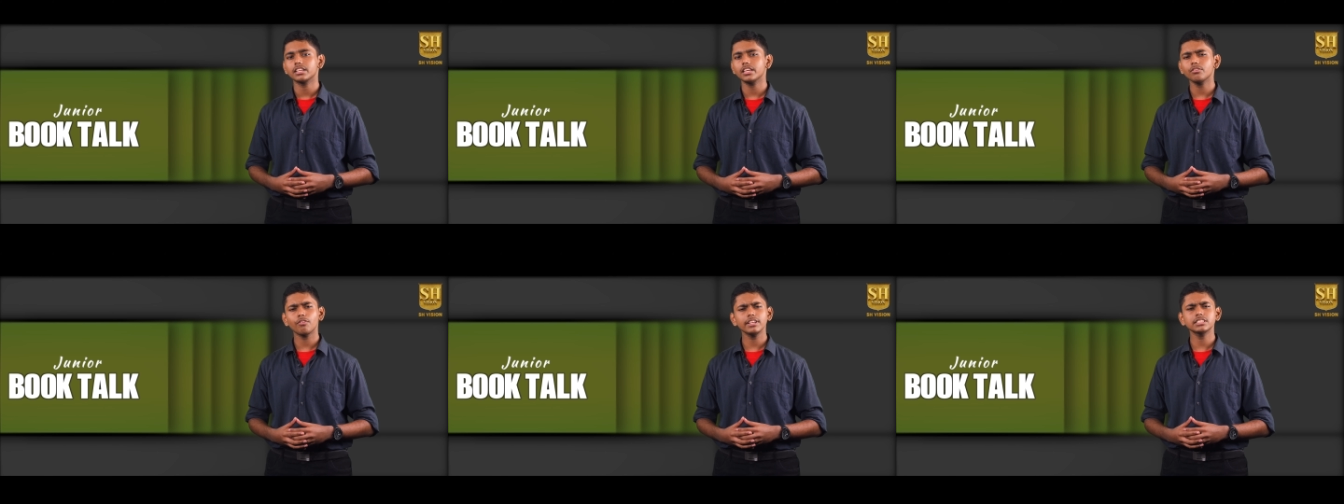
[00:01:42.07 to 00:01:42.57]

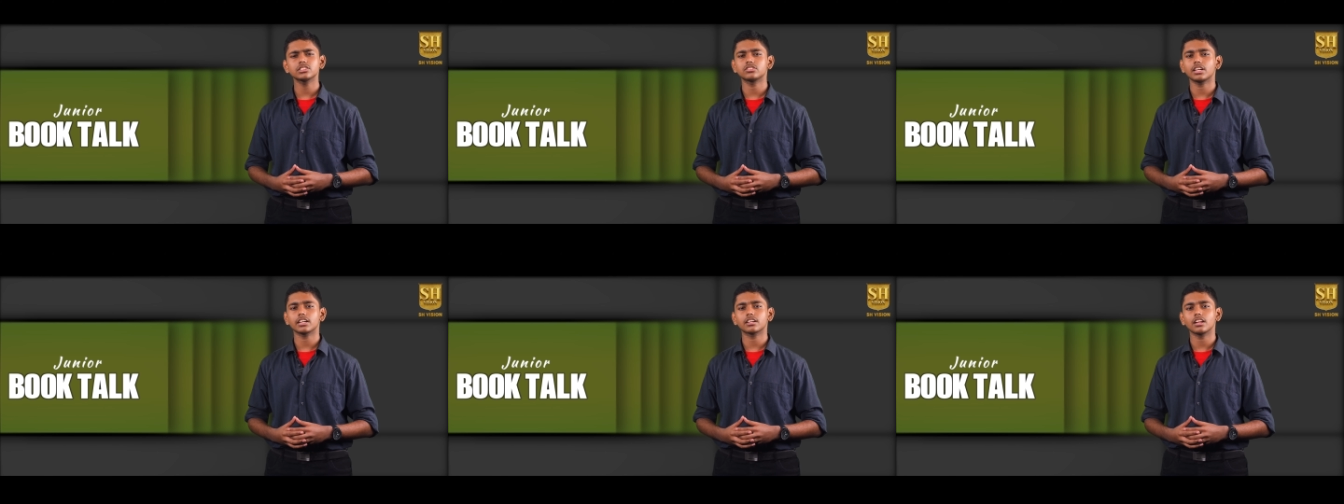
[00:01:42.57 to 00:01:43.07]
He finds
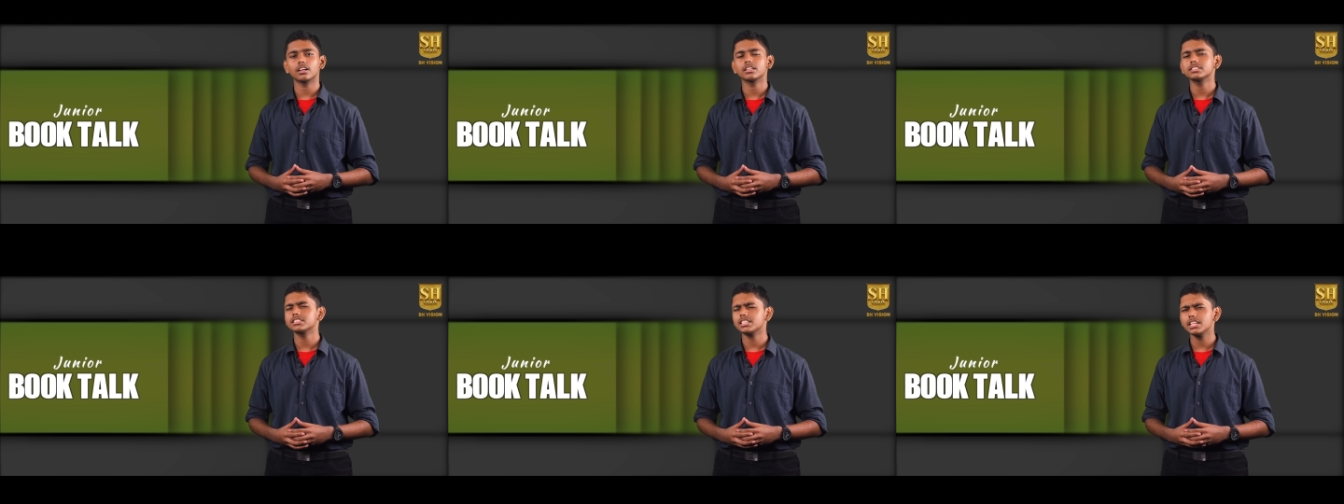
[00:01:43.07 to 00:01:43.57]
Dracula
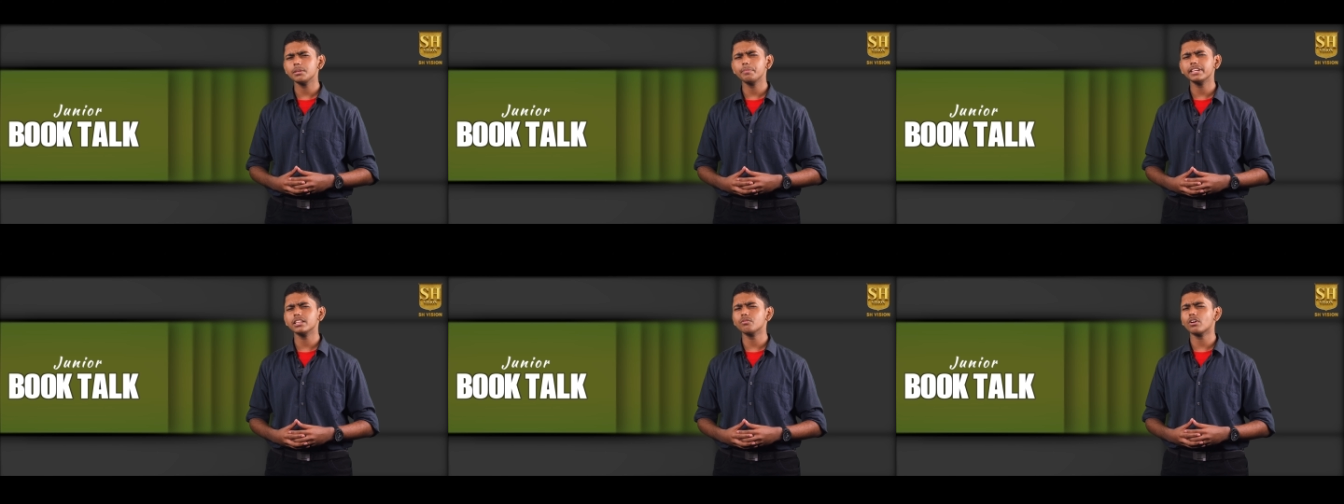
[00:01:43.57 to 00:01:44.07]

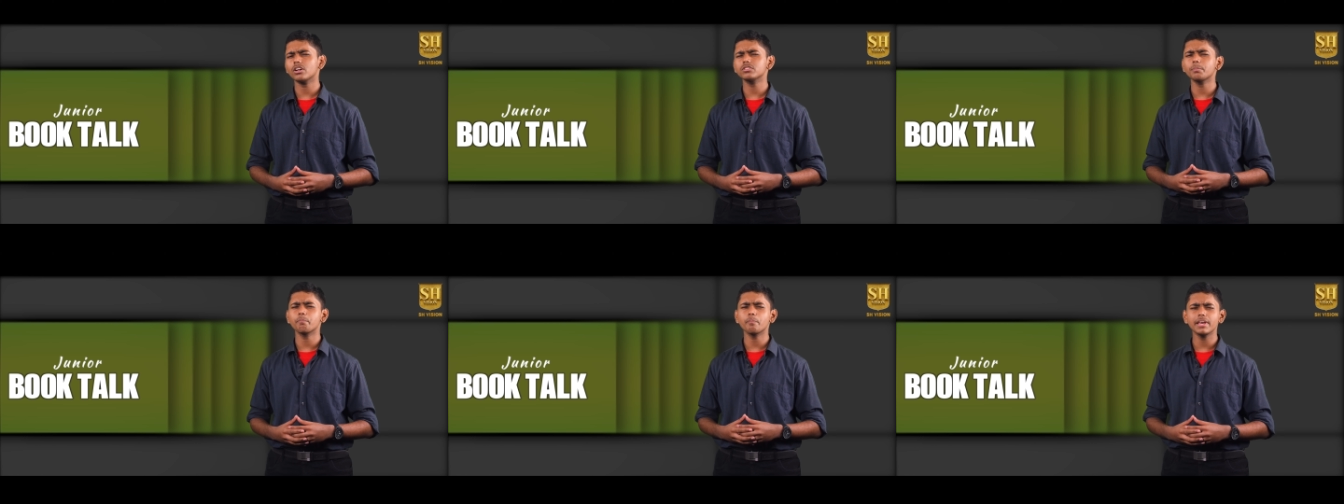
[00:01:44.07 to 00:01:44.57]
sleeping in one of
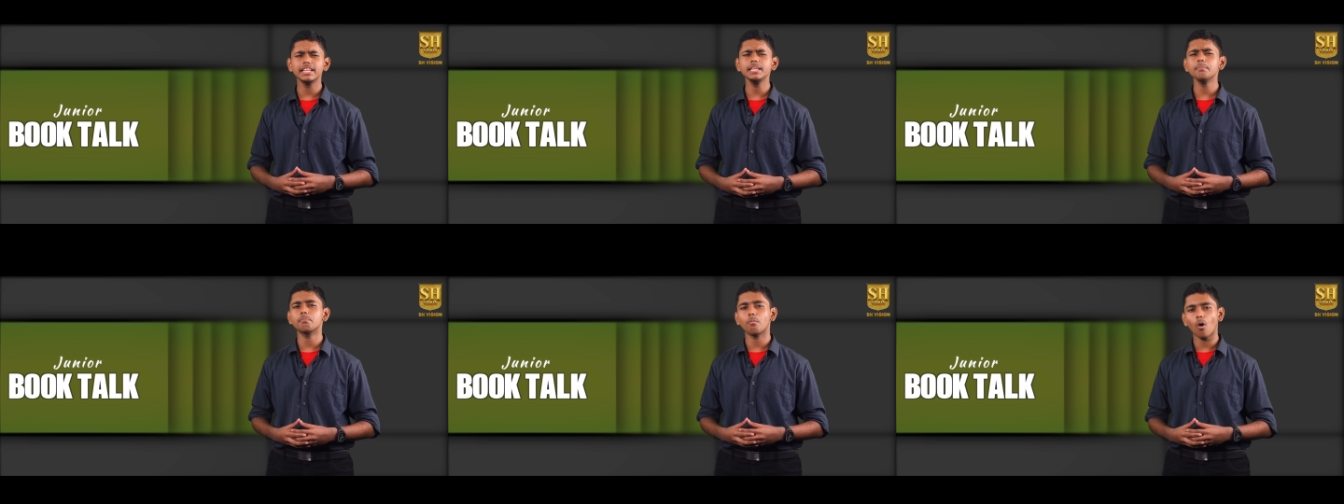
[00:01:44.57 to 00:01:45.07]
the many
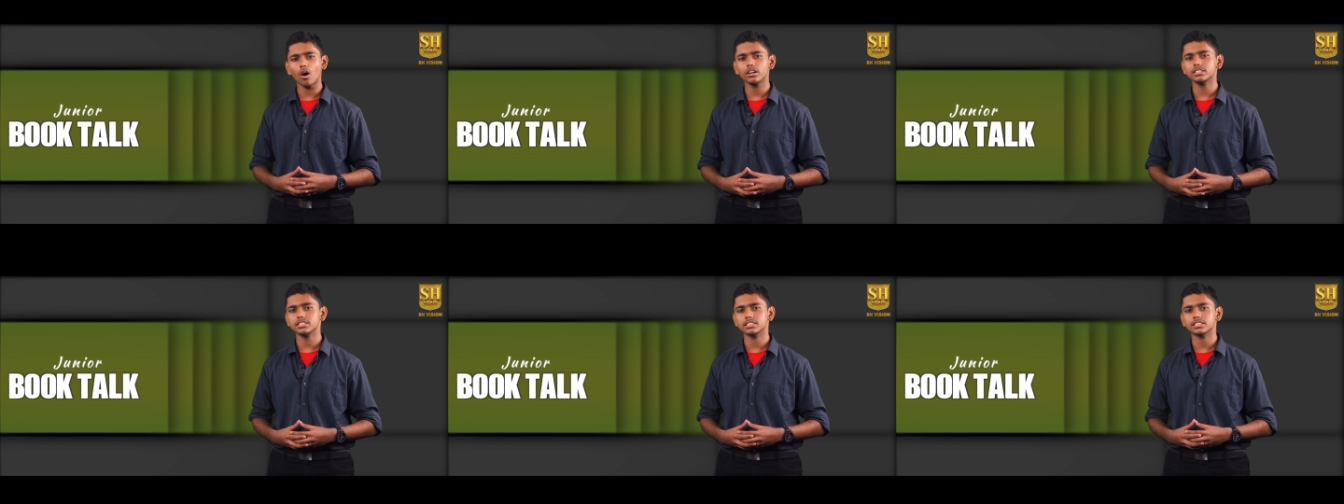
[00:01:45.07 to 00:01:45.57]

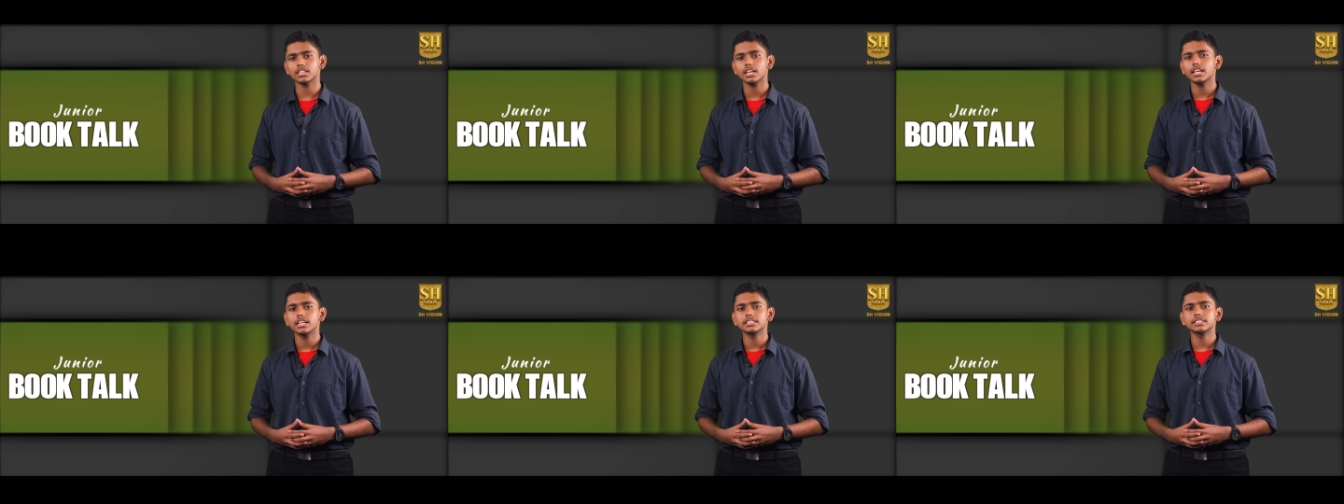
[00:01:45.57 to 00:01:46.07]
boxes
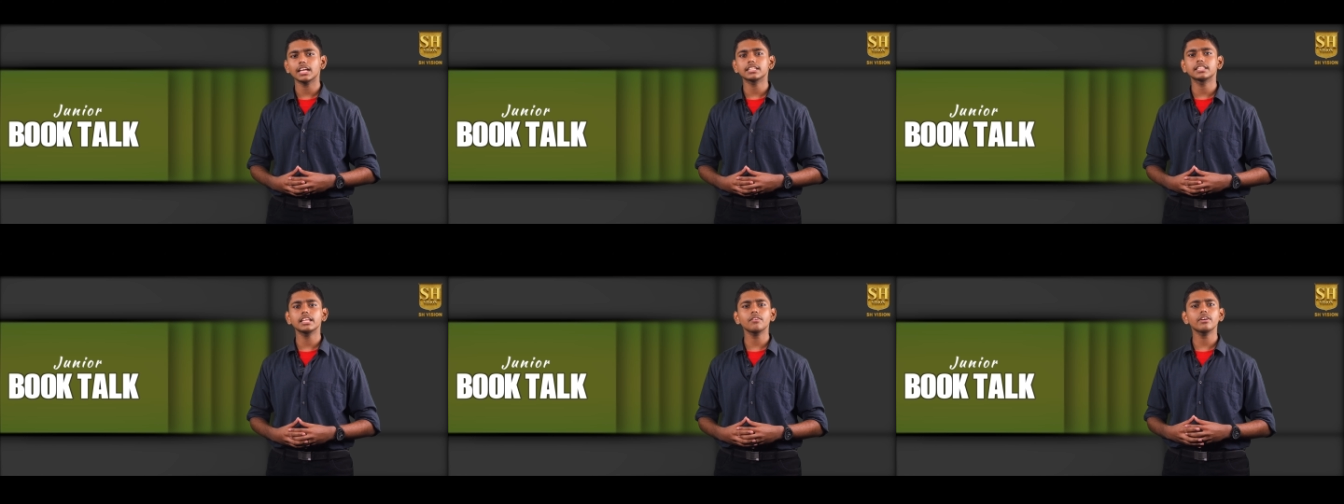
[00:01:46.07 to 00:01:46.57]

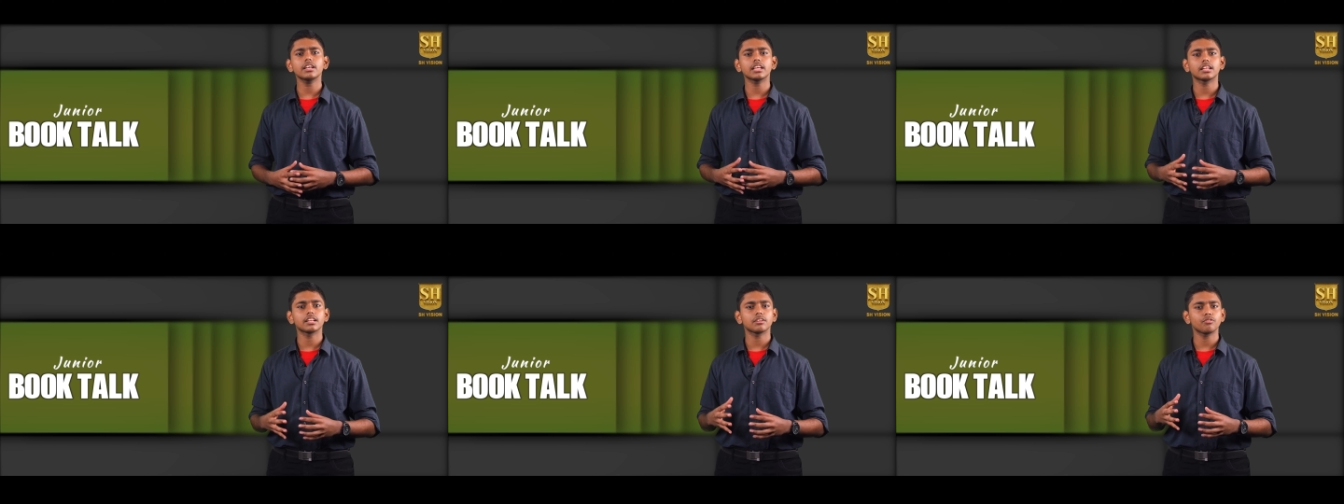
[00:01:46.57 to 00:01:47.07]
that they
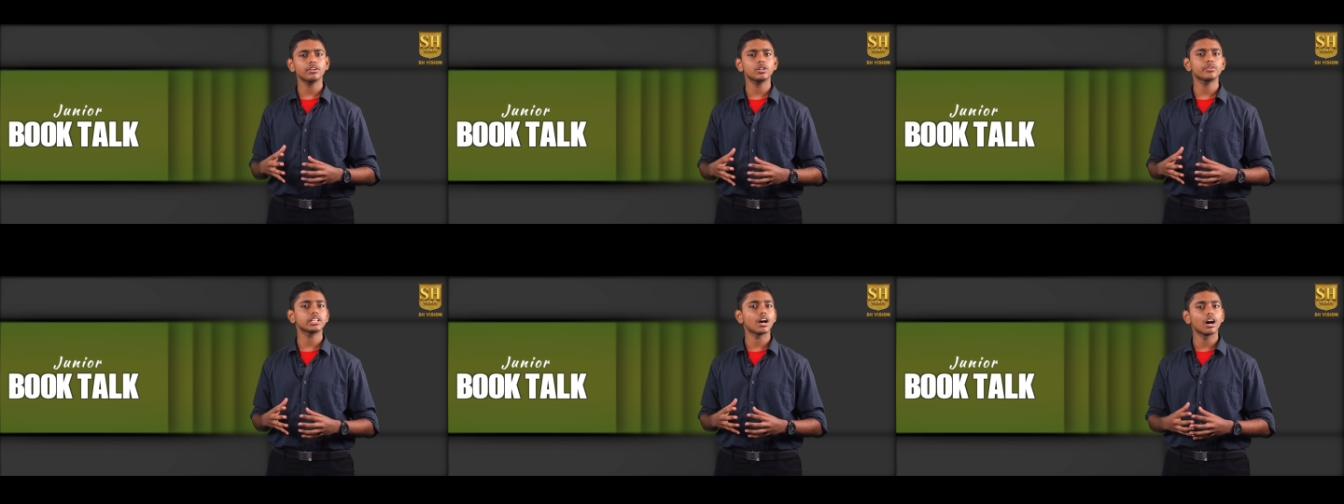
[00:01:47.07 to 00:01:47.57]
were filled
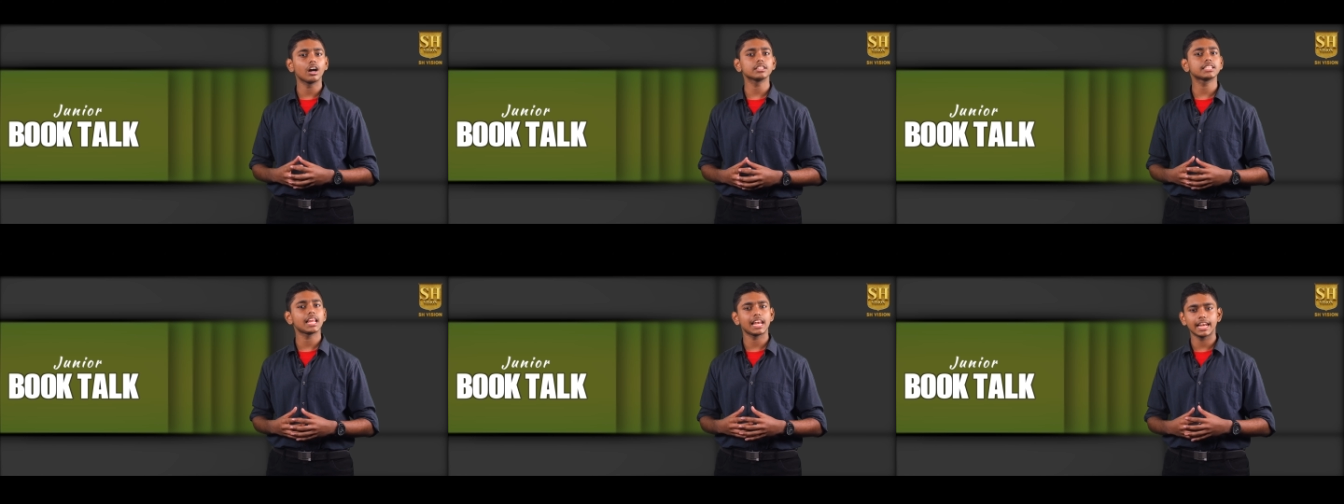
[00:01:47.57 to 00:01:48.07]
with
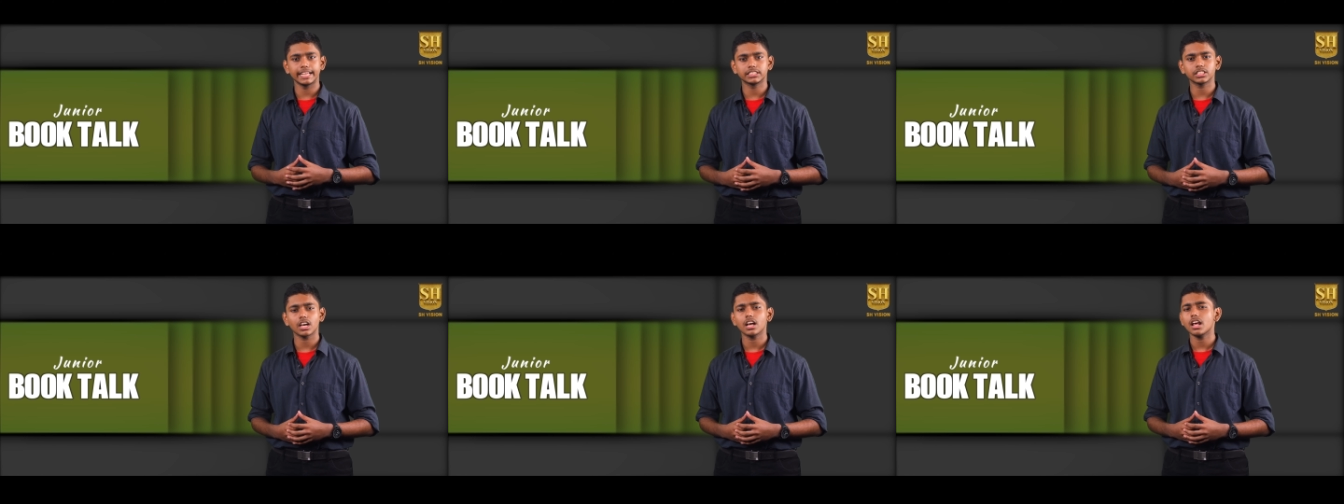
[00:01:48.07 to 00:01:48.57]
earth
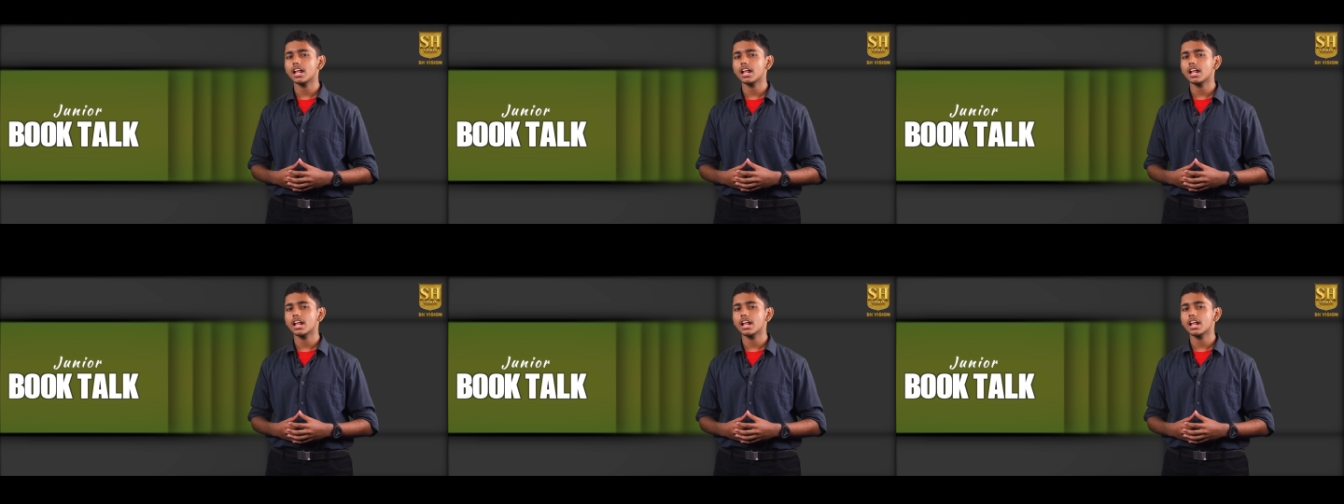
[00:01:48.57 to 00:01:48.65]
later,